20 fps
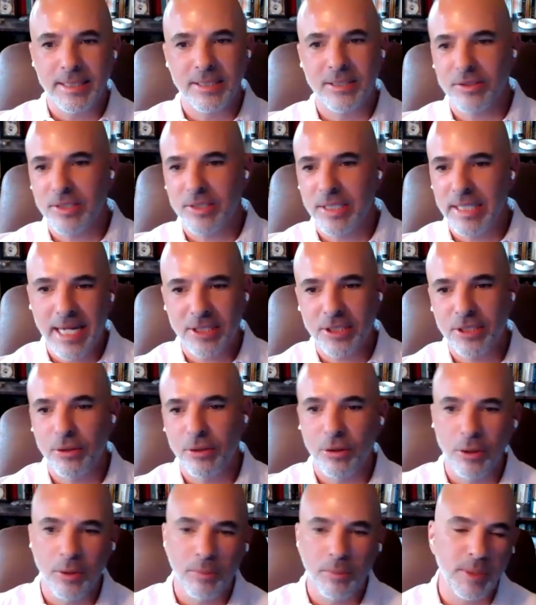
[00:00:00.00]
There's an action
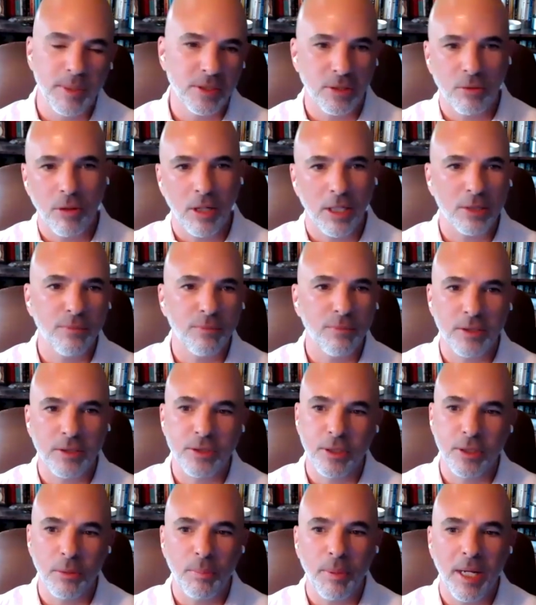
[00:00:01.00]
group, there's a
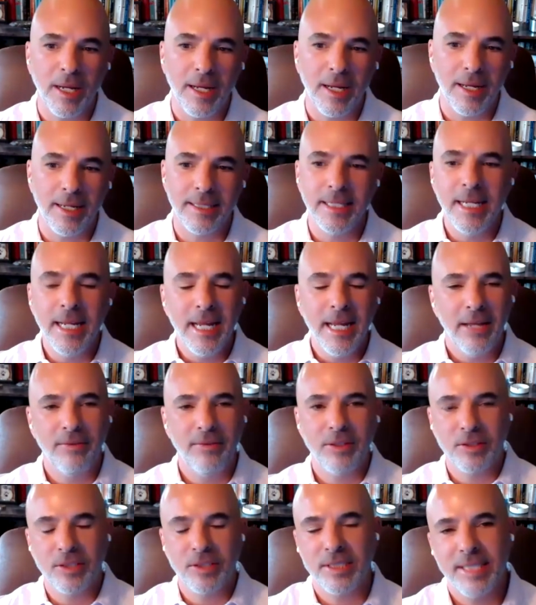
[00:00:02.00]
cross-functional pod, and
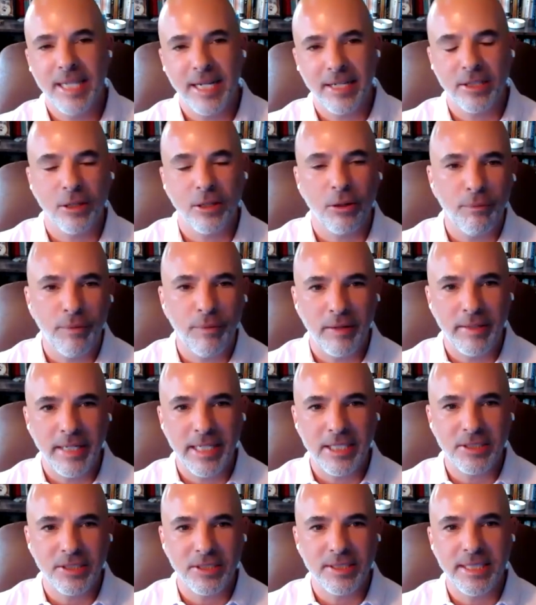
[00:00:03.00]
then there's a technical
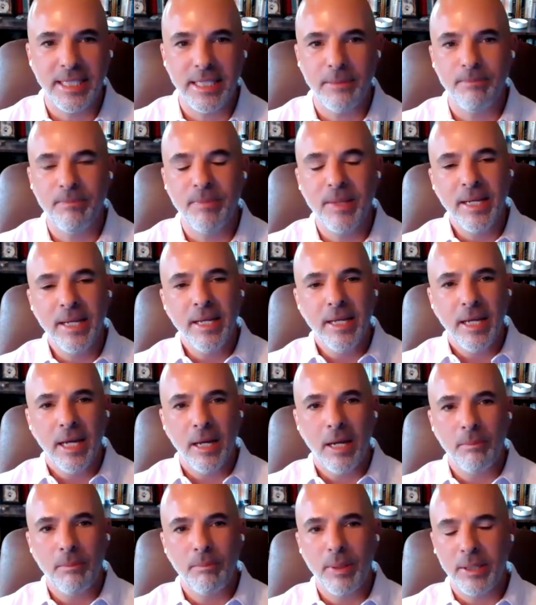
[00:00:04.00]
foundation team.
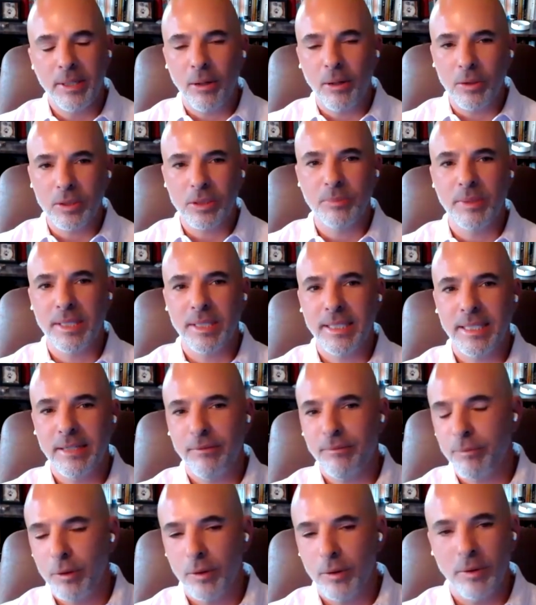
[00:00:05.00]
But ultimately,
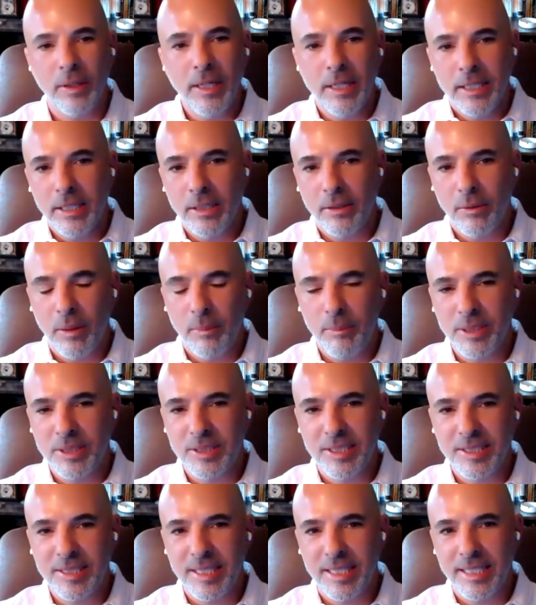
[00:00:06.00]
for a
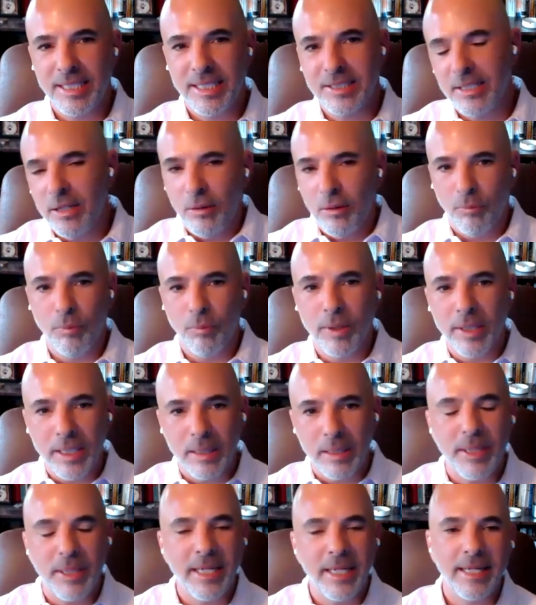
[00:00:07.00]
business that isn't really
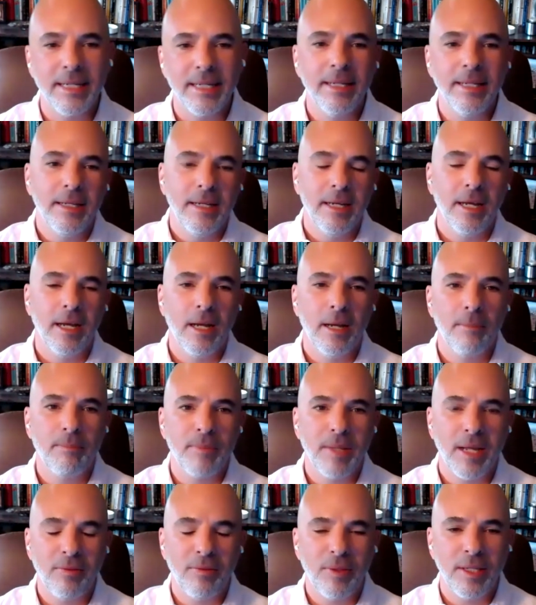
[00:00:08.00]
big,
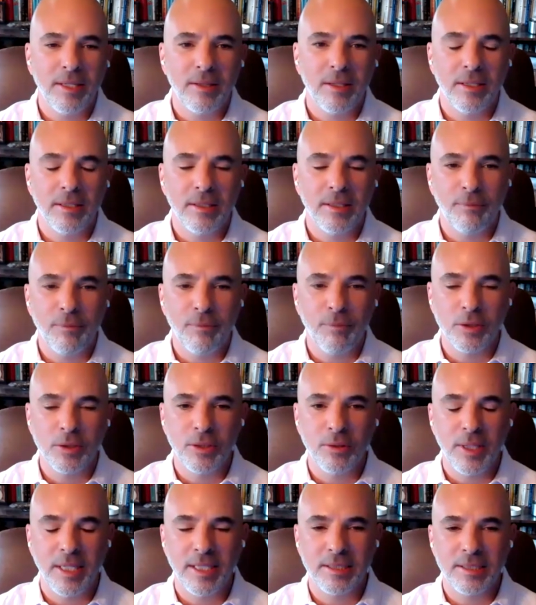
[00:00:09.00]
I think the first 2
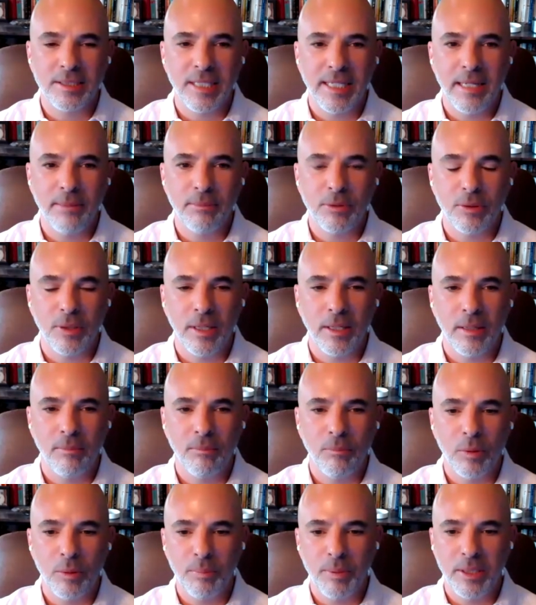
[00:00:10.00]
things I named
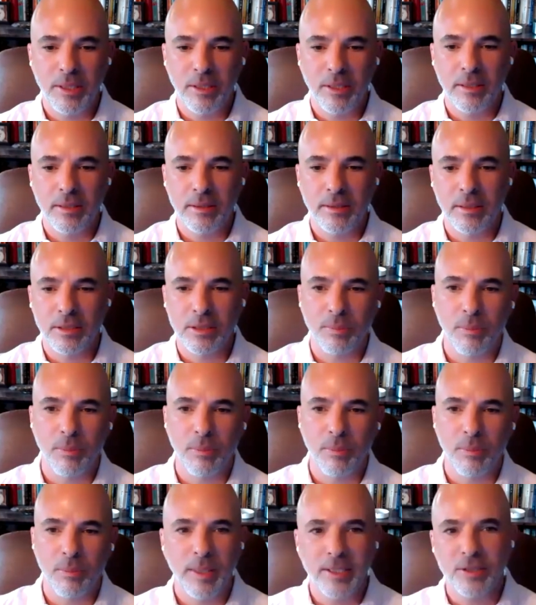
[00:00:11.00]
would be the
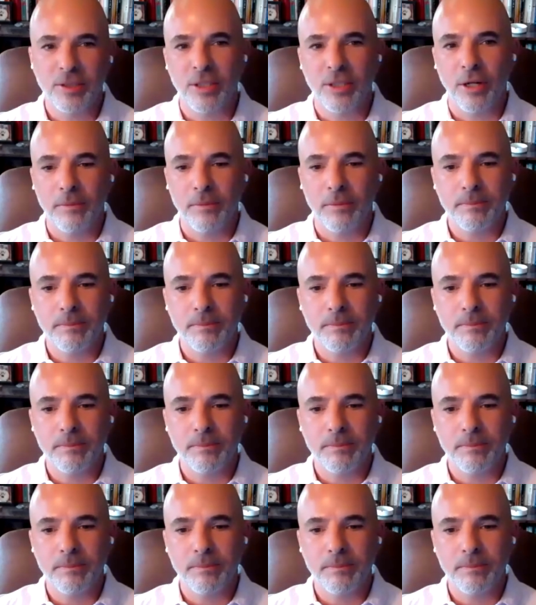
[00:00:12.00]
smartest way to start.